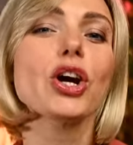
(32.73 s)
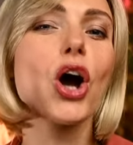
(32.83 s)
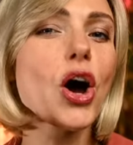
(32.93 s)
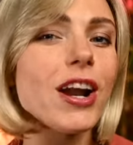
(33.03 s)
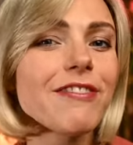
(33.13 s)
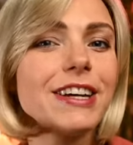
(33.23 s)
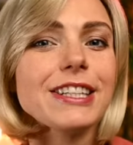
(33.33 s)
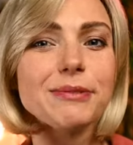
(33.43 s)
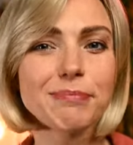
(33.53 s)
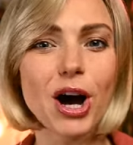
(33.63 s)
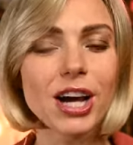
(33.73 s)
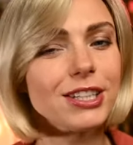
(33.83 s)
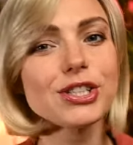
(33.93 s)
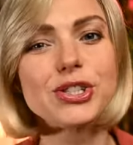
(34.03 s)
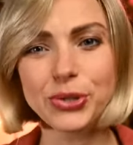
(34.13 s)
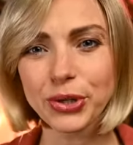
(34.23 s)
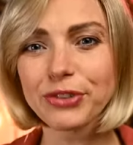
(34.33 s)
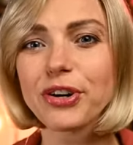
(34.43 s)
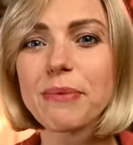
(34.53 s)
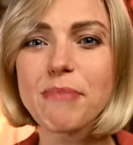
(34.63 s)
Koravent bottles stored
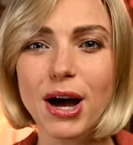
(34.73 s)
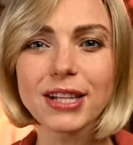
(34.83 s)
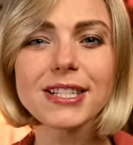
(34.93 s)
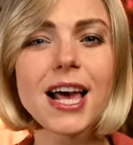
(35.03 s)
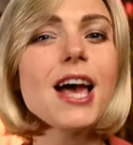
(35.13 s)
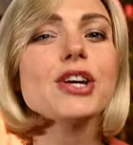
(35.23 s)
for months